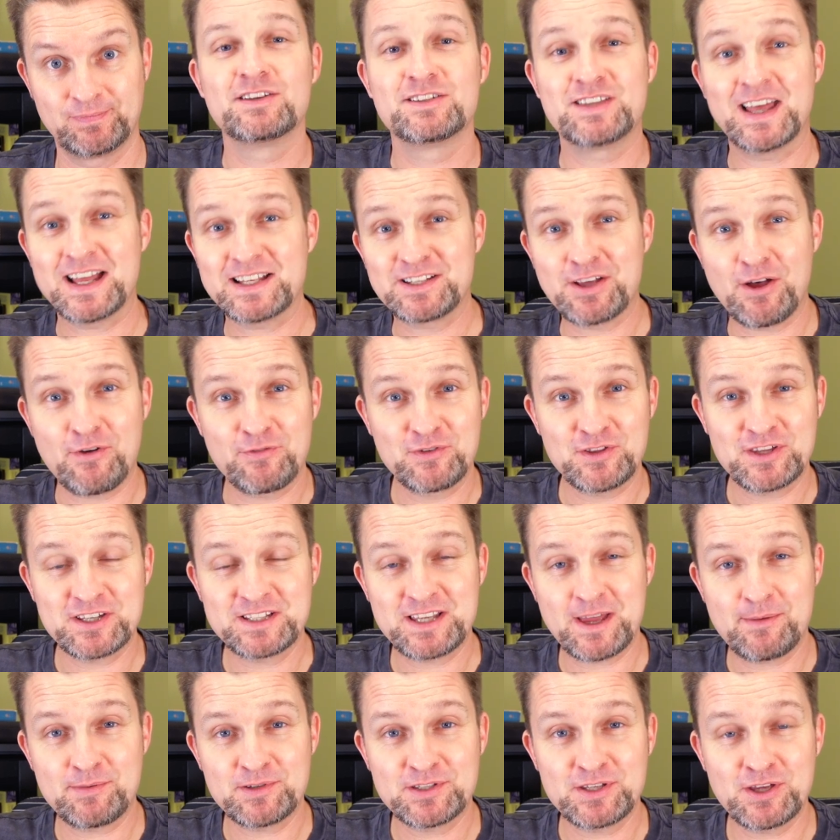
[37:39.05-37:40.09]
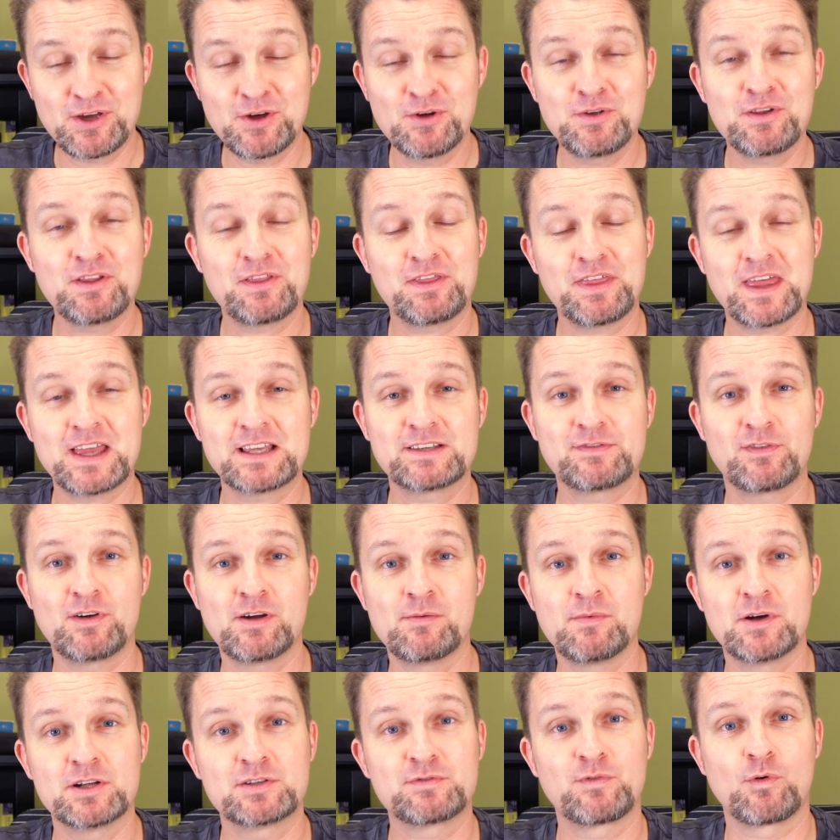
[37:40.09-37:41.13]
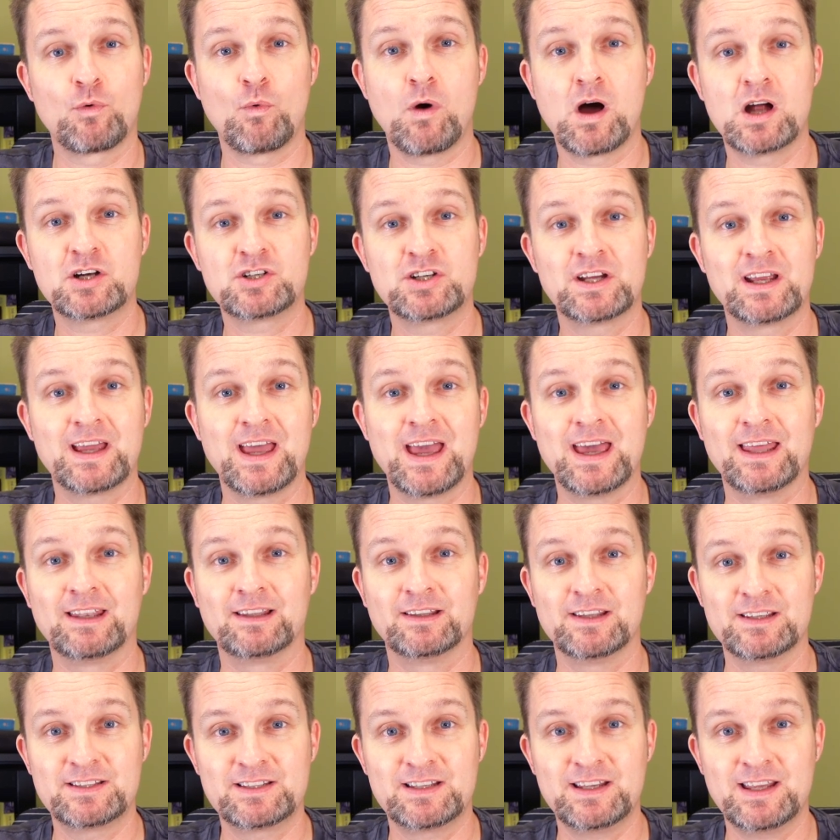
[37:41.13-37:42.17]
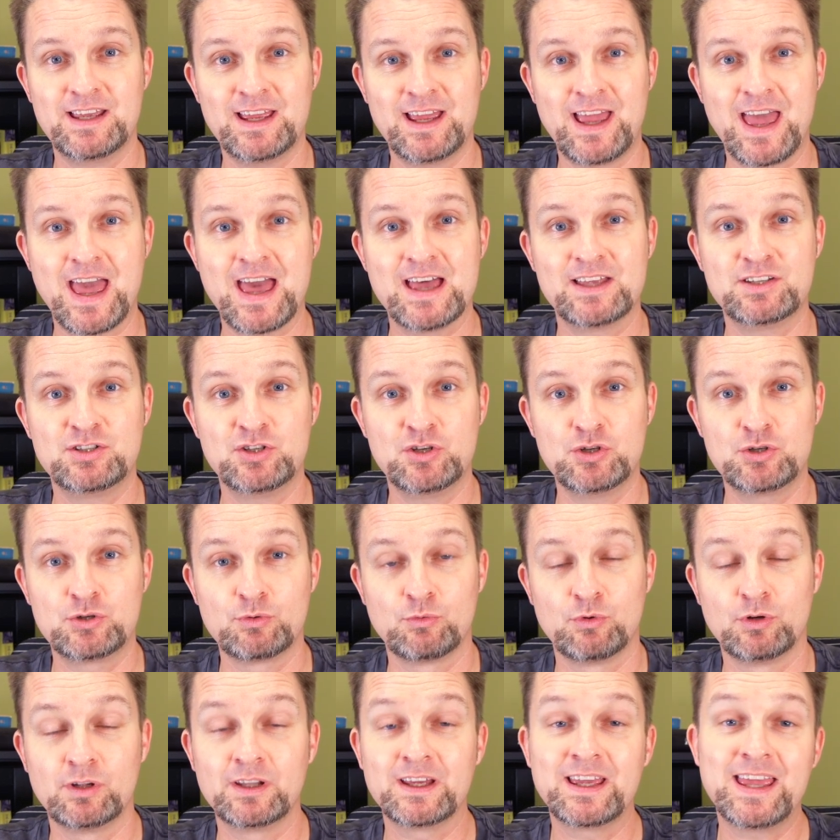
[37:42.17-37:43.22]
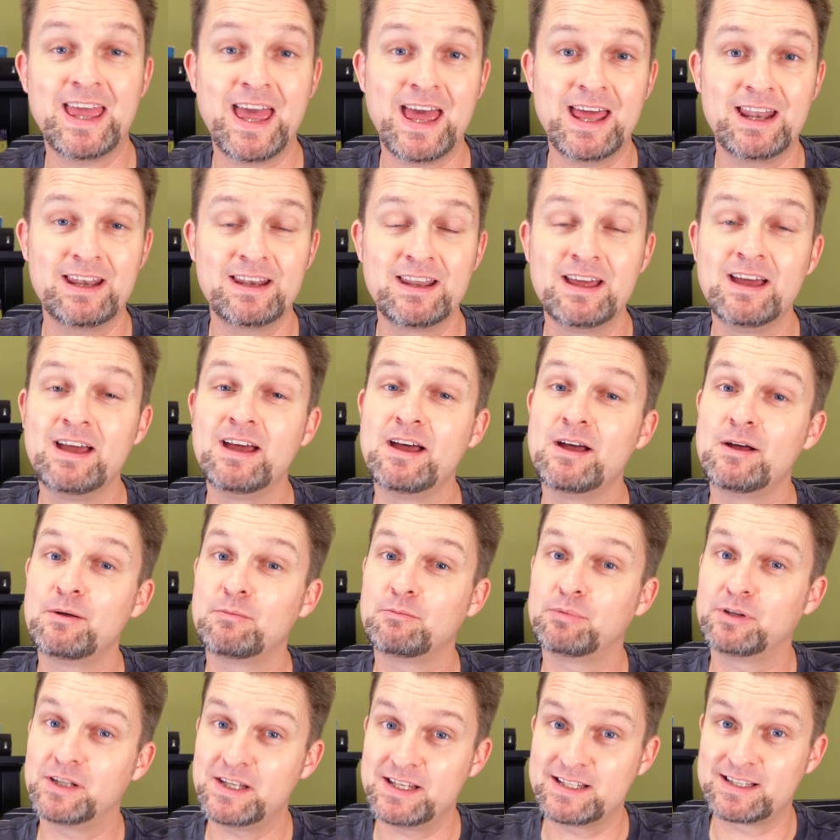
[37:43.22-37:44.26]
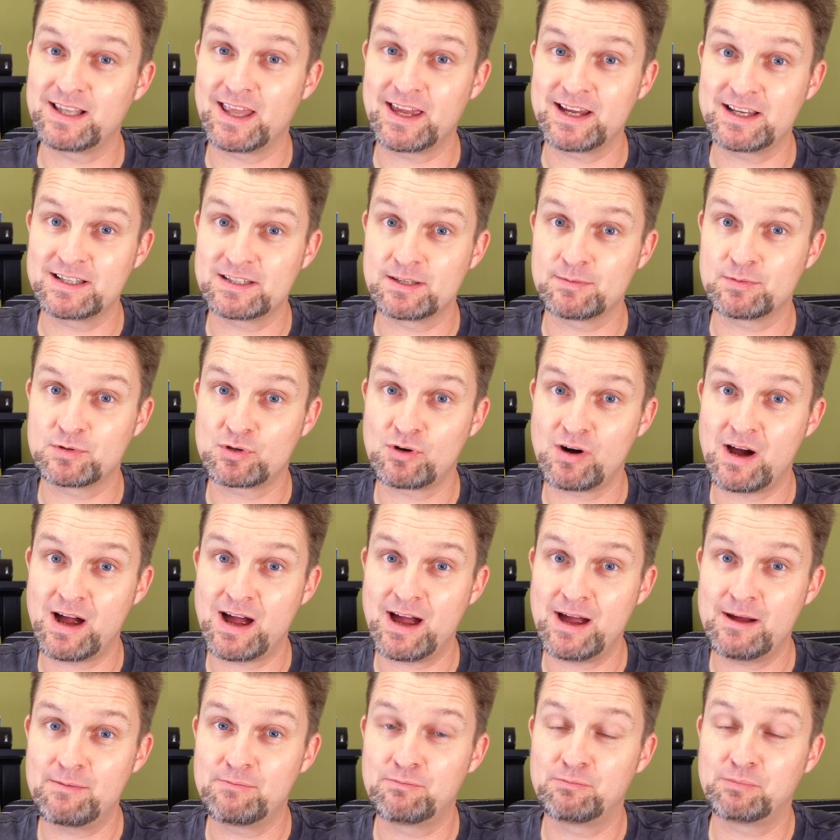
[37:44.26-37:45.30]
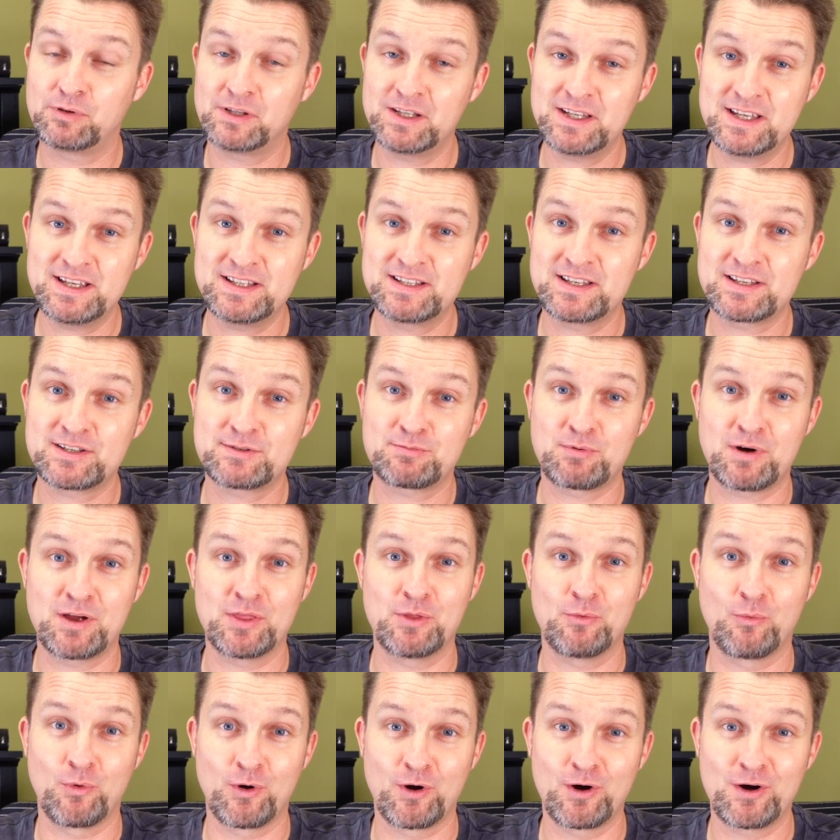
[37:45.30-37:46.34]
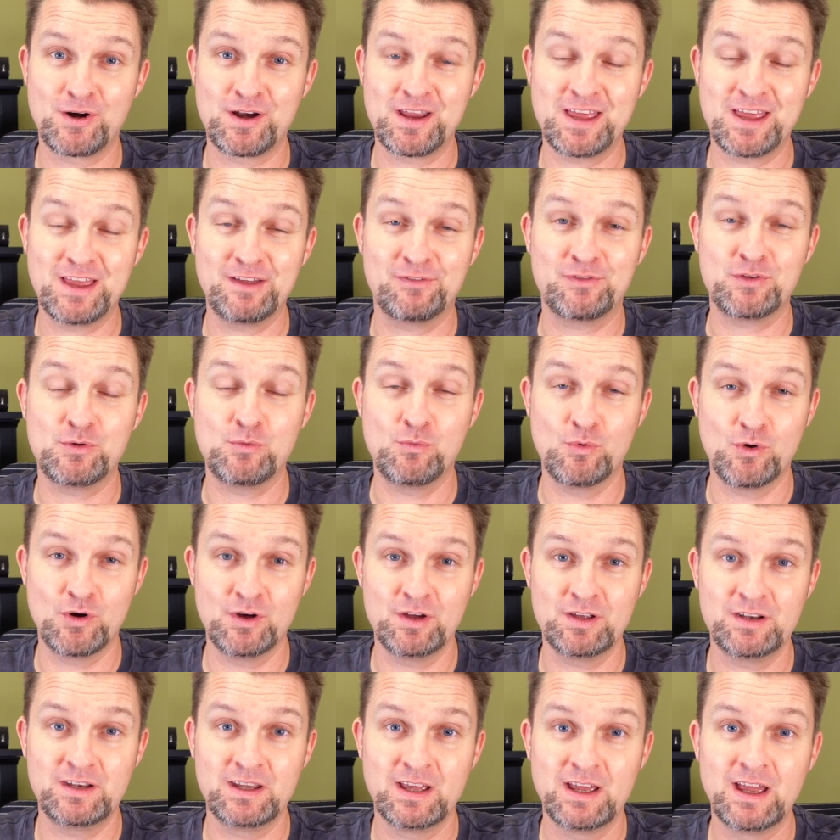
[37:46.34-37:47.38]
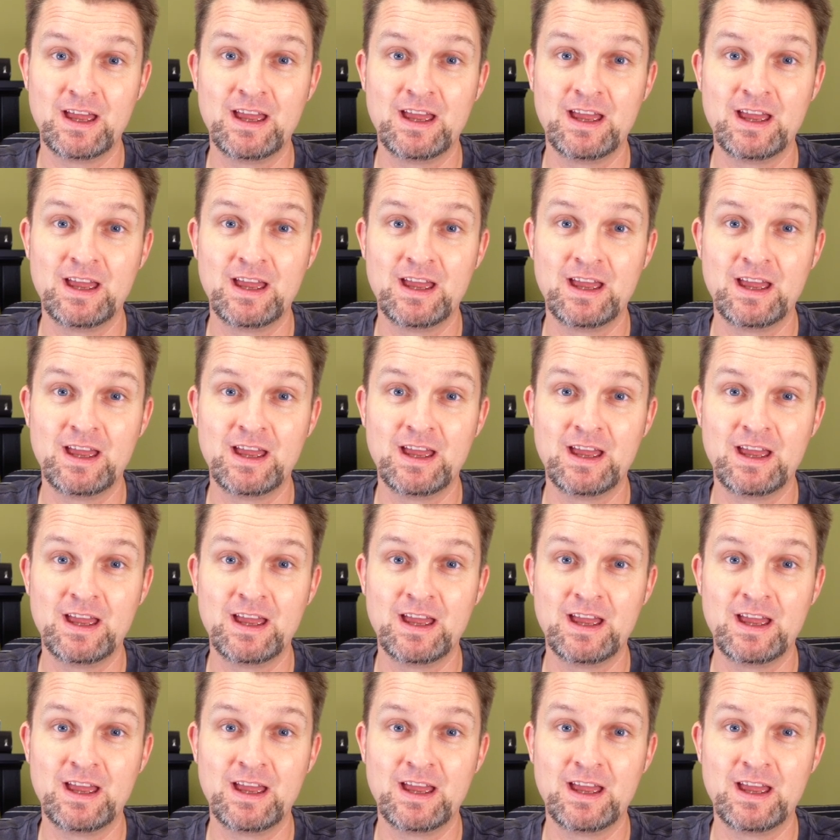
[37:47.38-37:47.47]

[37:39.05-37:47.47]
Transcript: So that's all for this episode. Thanks very much for watching and listening. As usual, again, please like and subscribe. Please spread the word if you would.